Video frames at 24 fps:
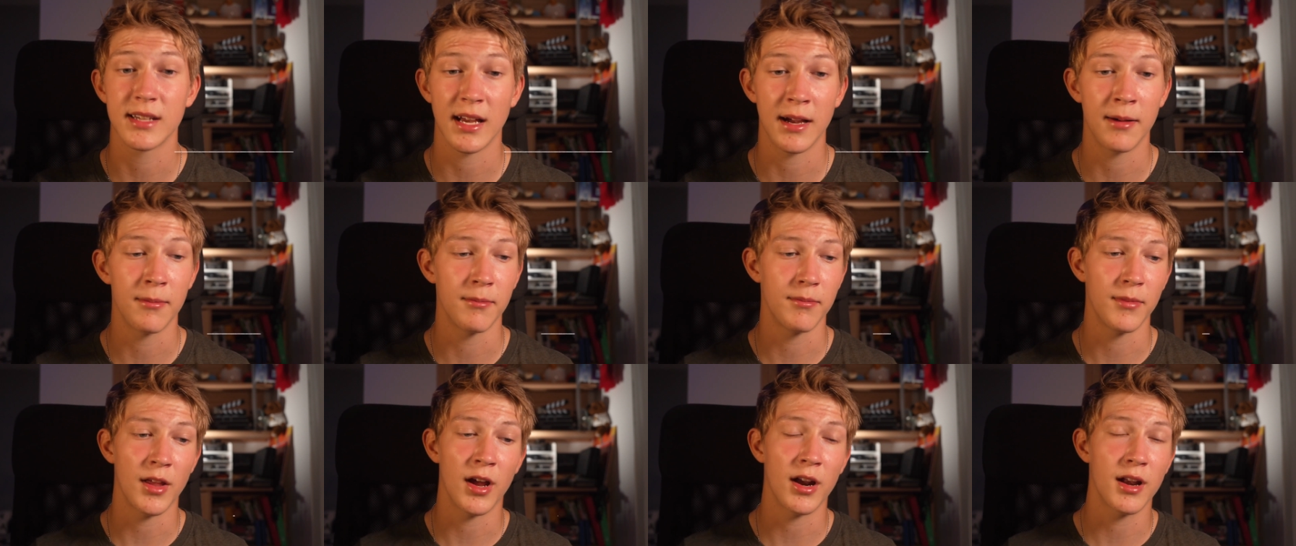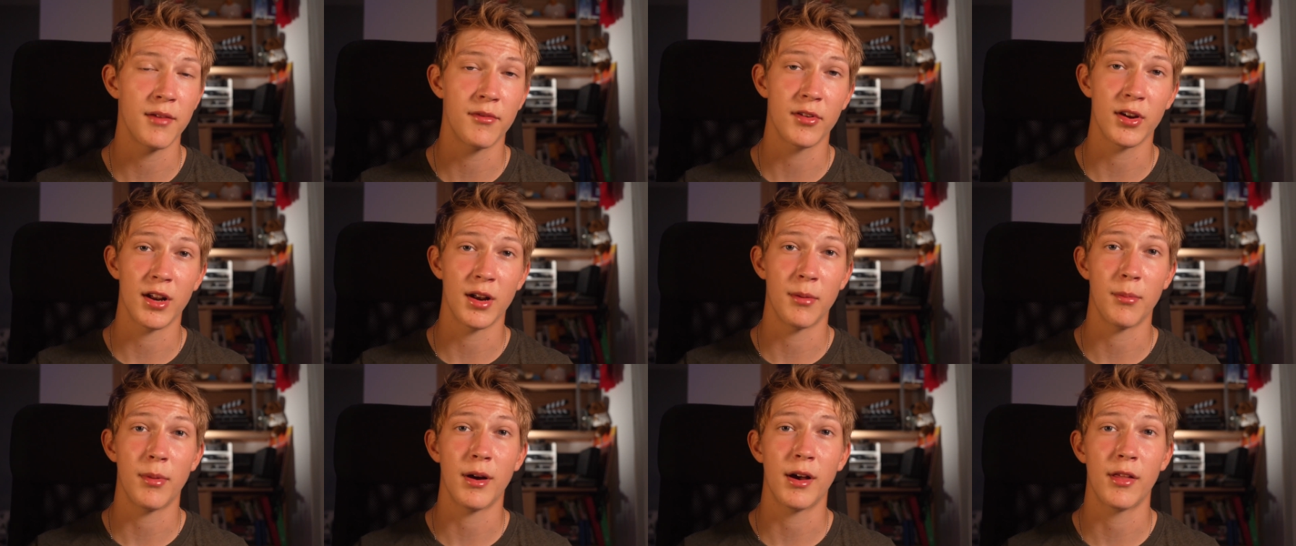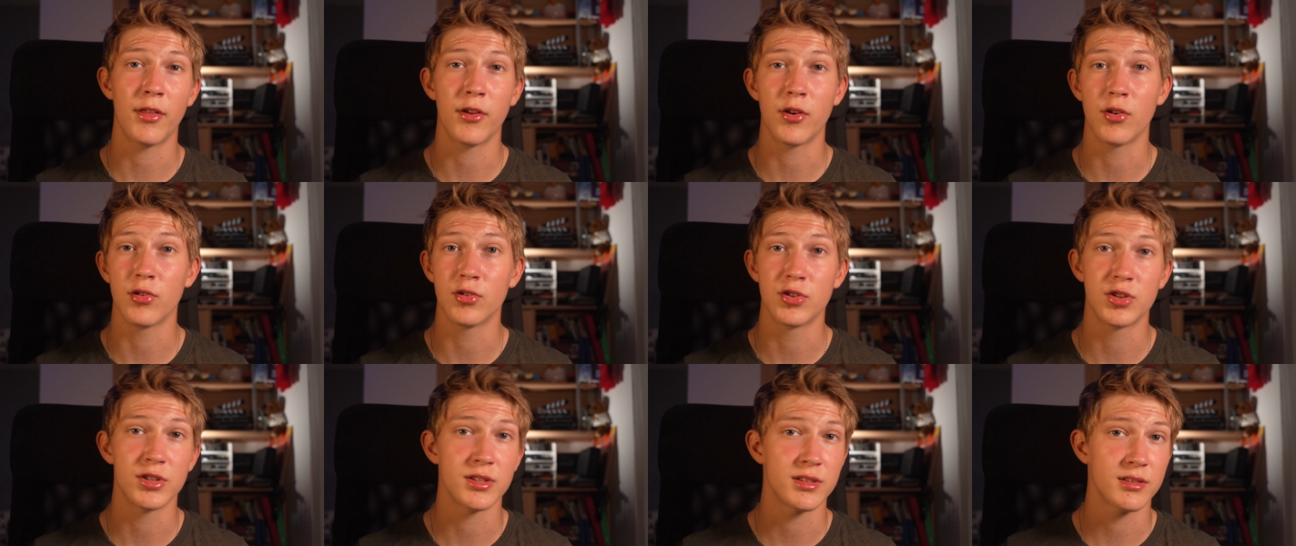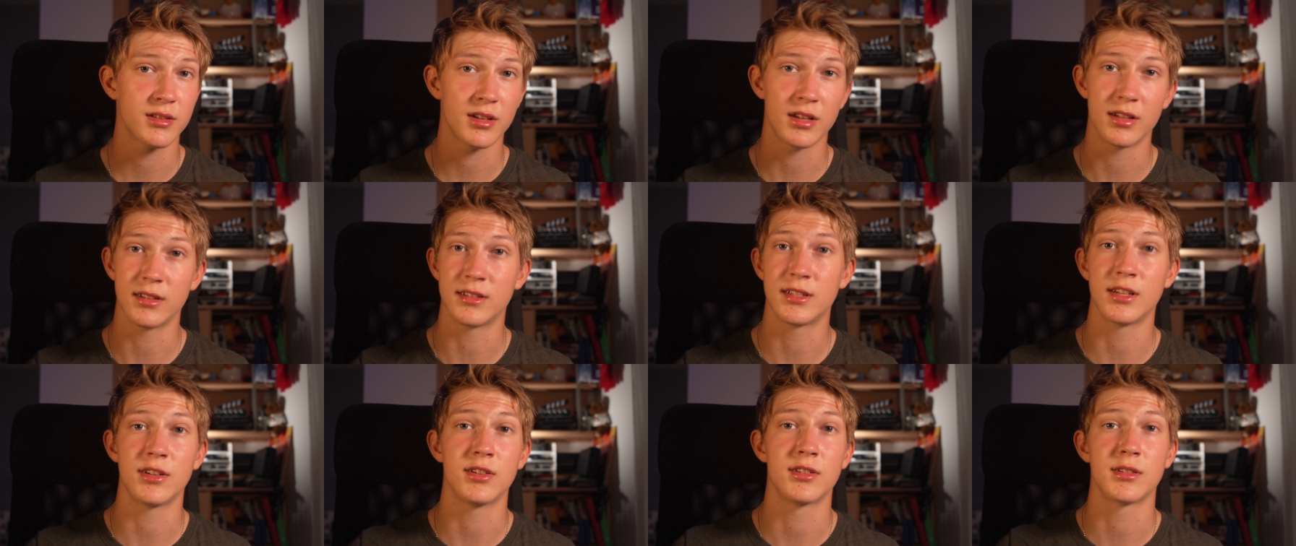I'm not even going to bother you. Just
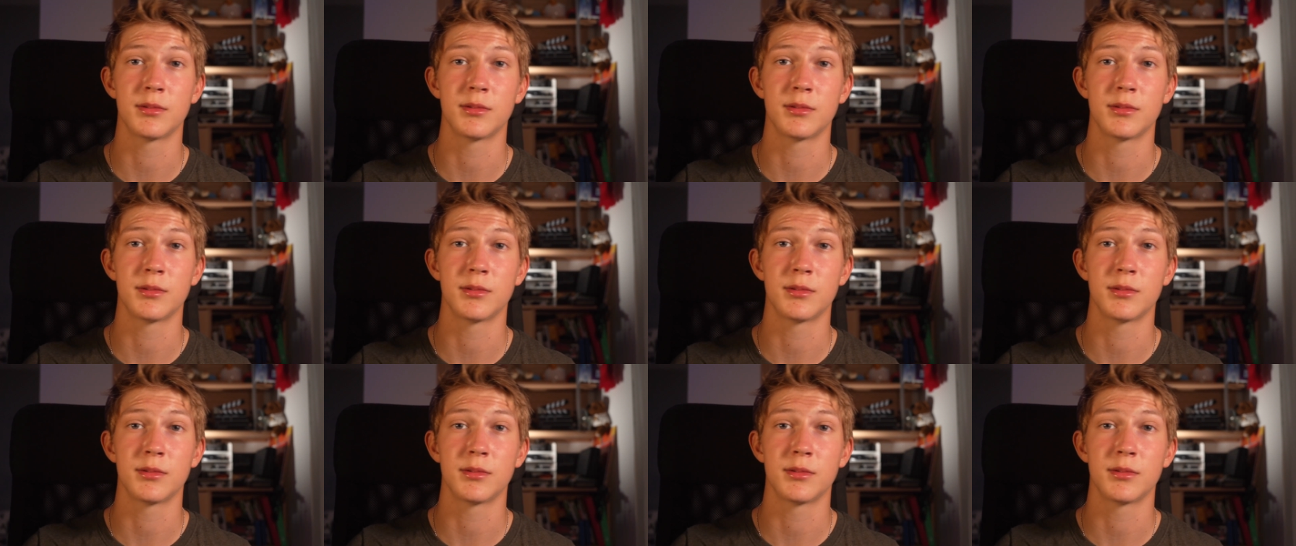consider